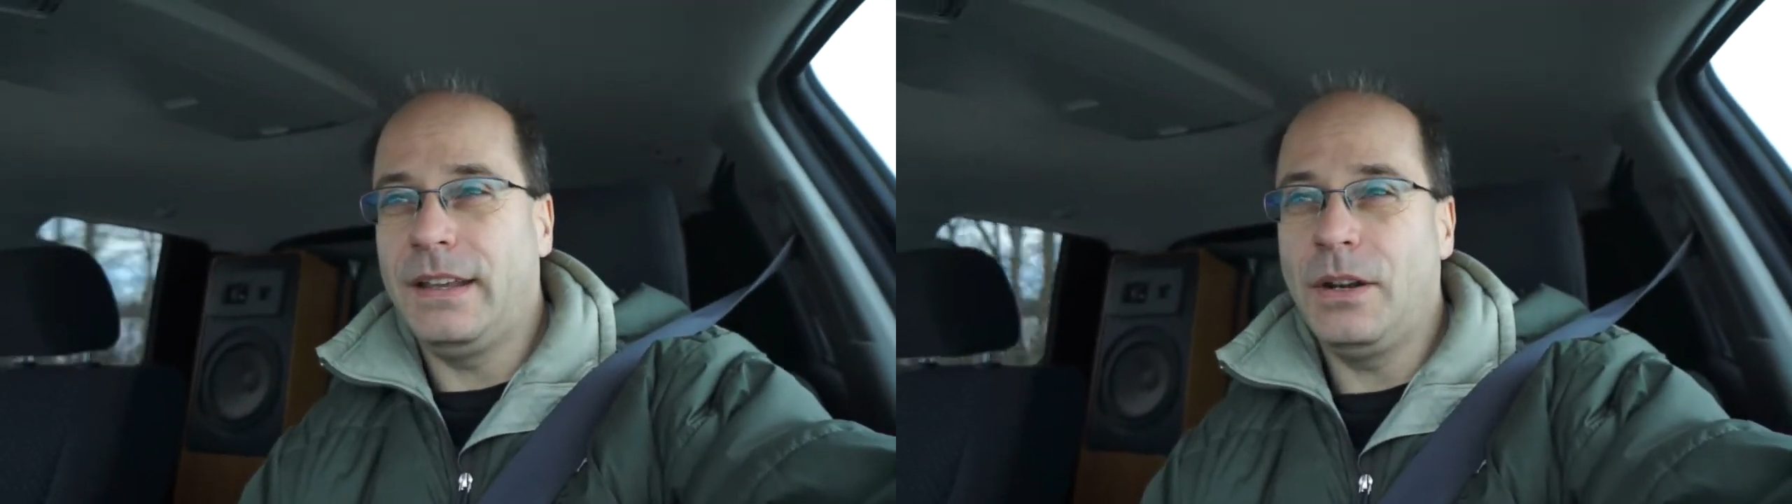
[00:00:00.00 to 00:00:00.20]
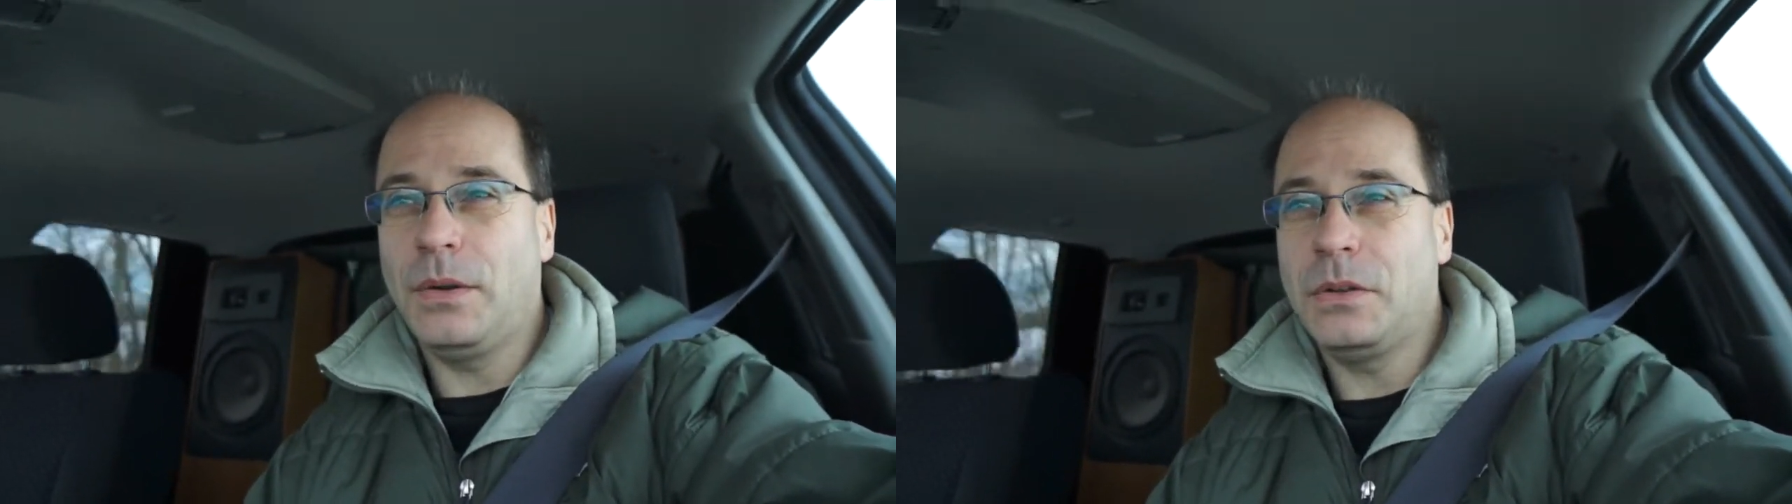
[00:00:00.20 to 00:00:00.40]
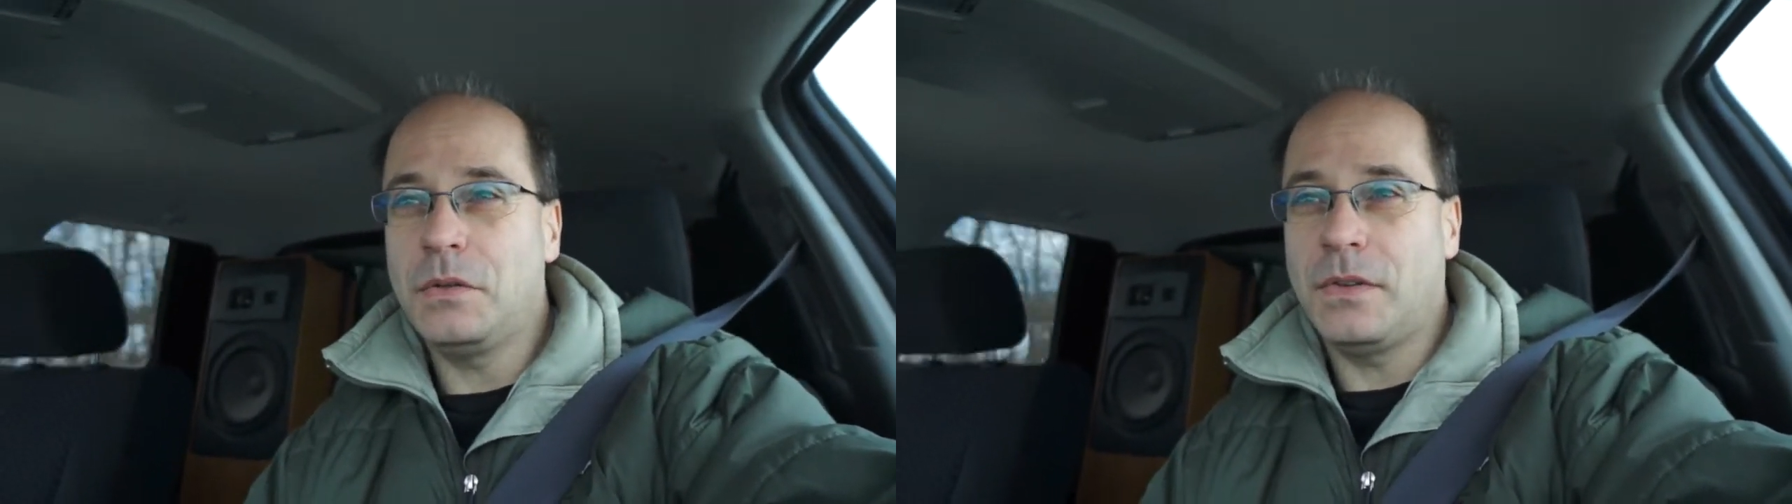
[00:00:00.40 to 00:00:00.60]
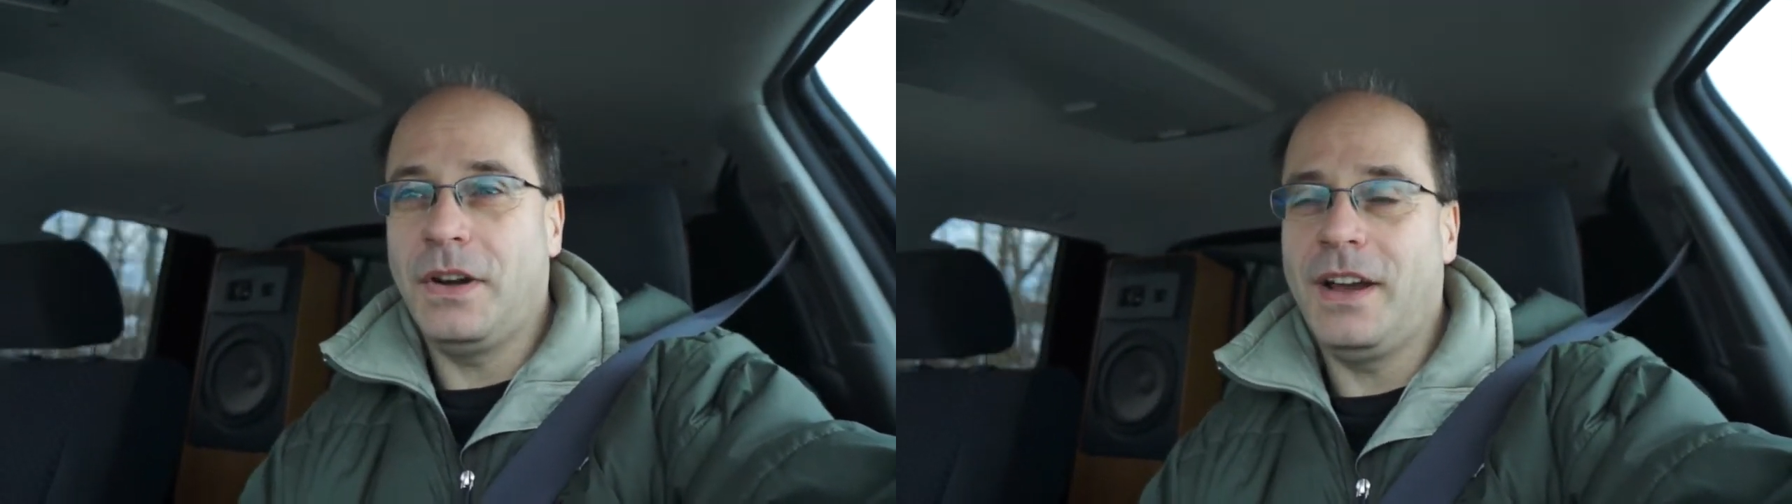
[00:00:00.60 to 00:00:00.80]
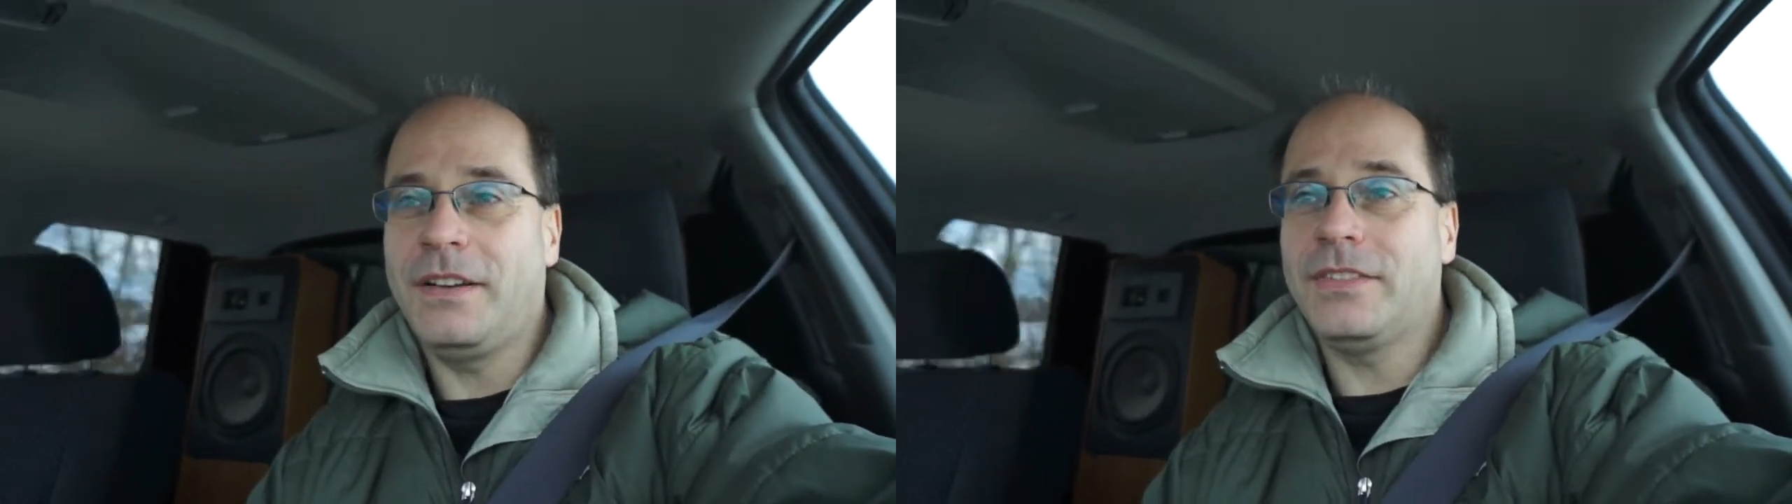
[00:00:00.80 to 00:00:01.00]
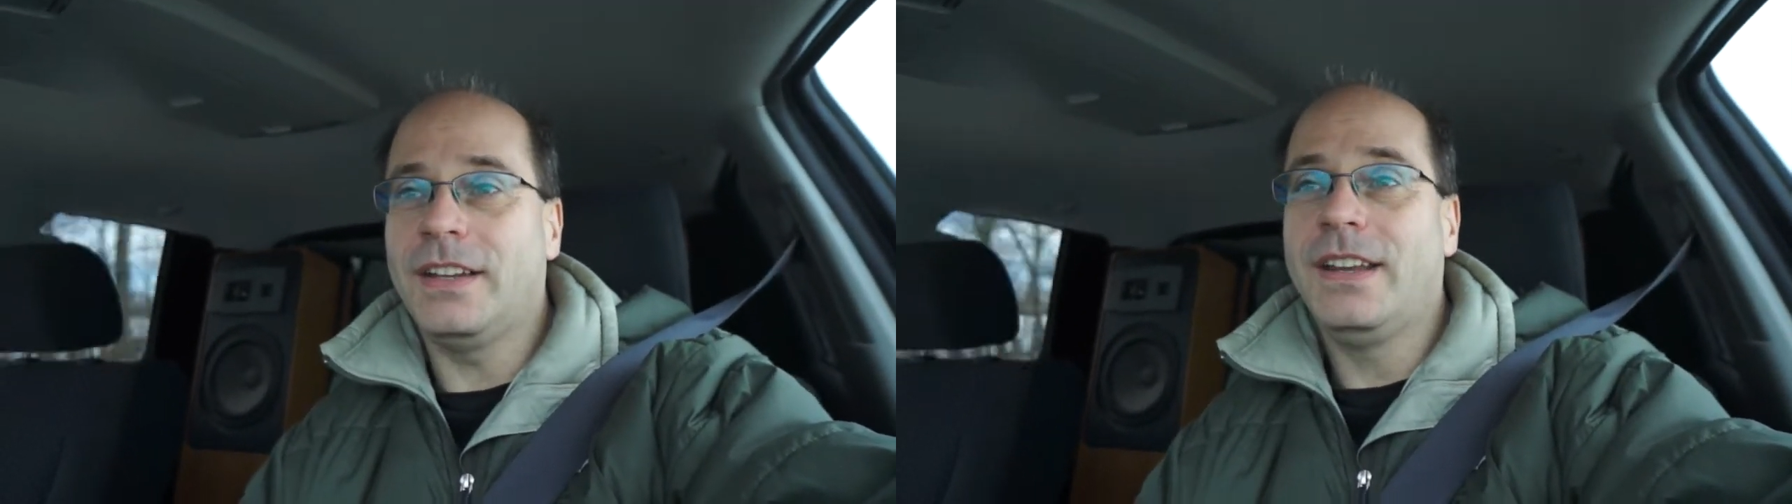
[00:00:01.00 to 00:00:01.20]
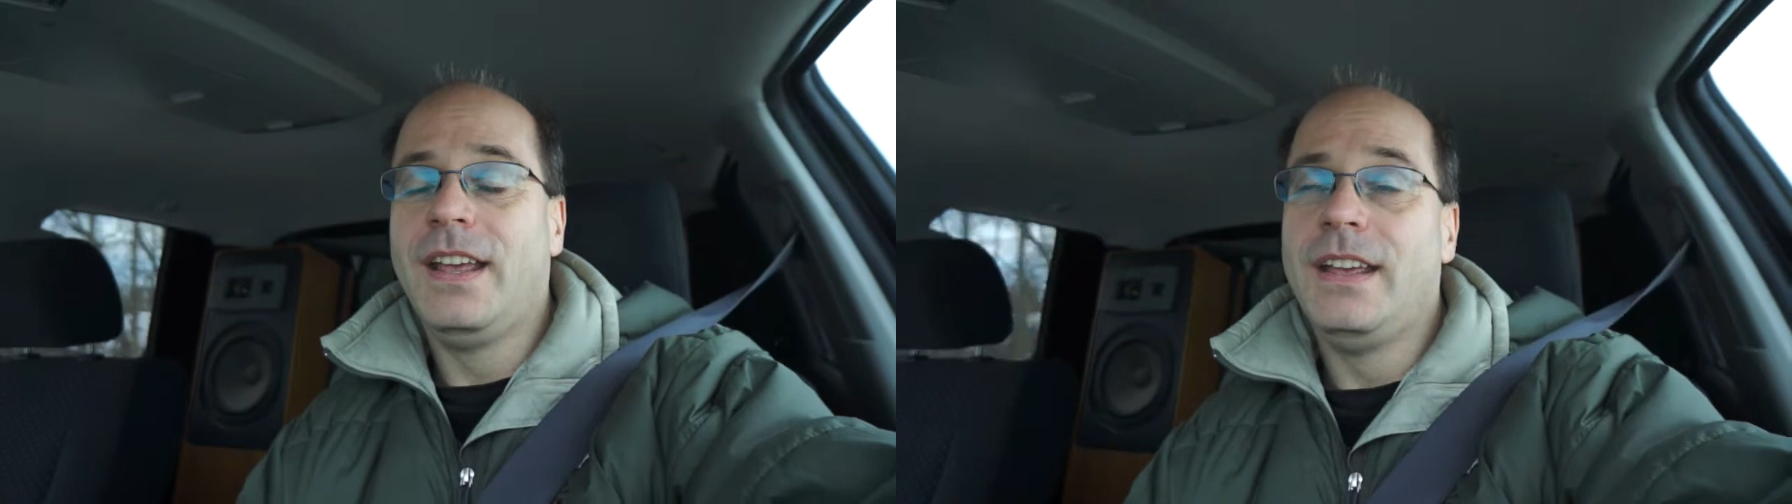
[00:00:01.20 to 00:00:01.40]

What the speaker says: you don't do it very often.